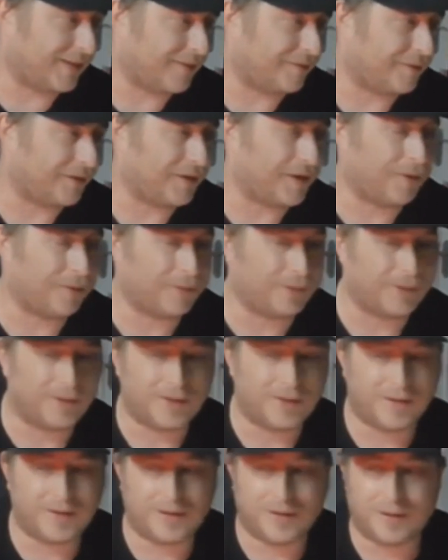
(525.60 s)
you know,
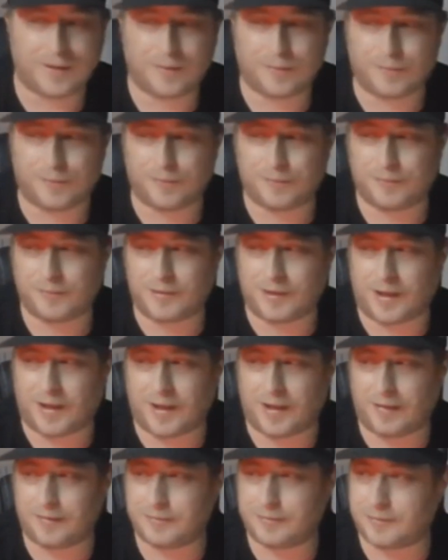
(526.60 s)
like,
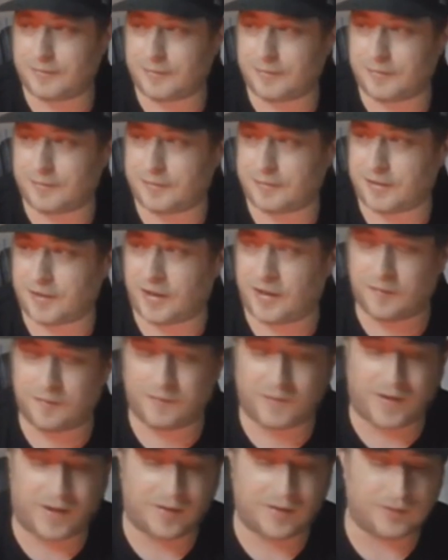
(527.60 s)
younger
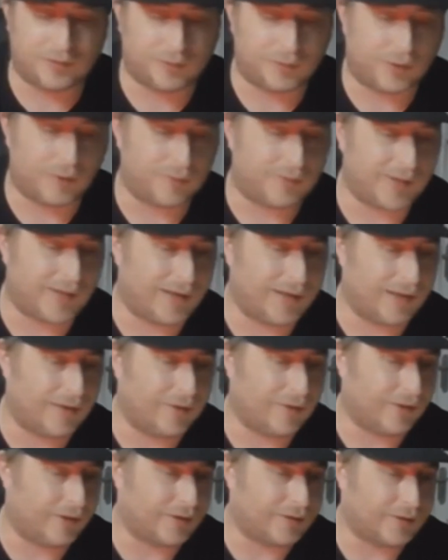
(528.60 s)
fans, you'll know Teddy
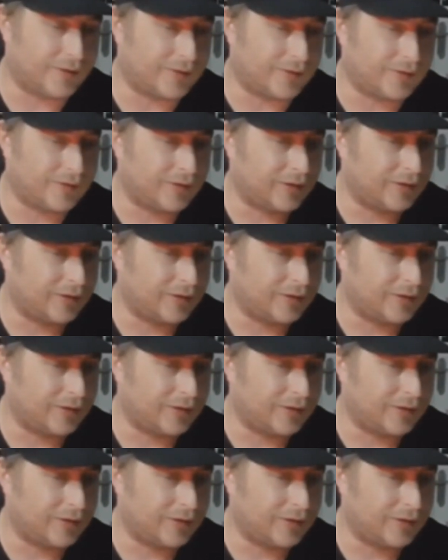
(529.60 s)
Long as